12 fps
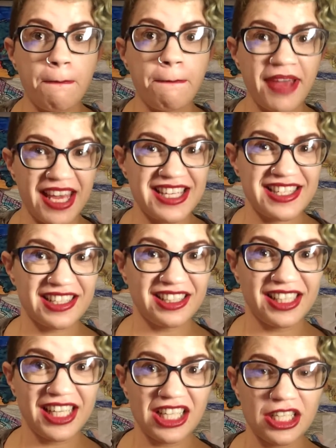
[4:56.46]

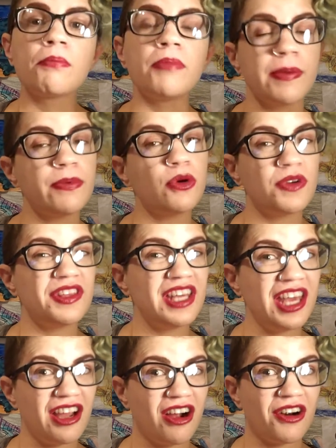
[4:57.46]
Basically, people with
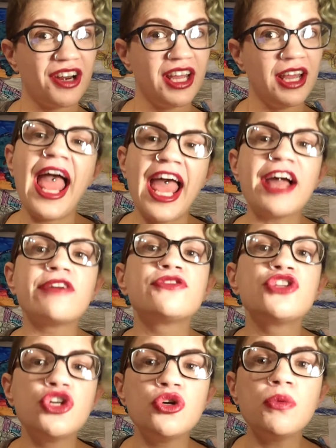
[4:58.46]
Chiari have
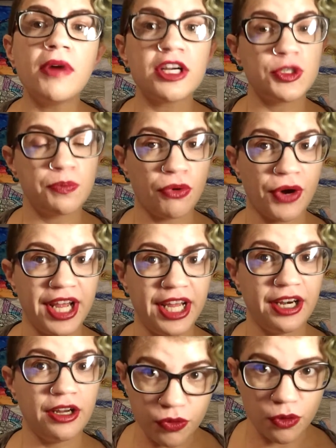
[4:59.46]
too much
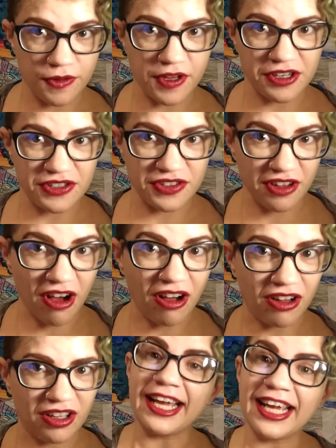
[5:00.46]
brain for their
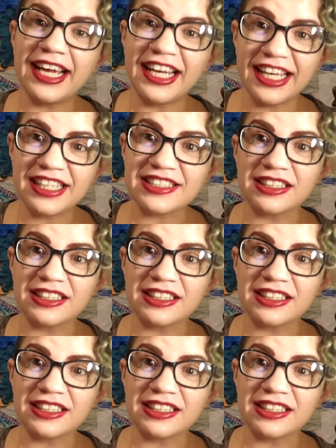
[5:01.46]
skull, and it is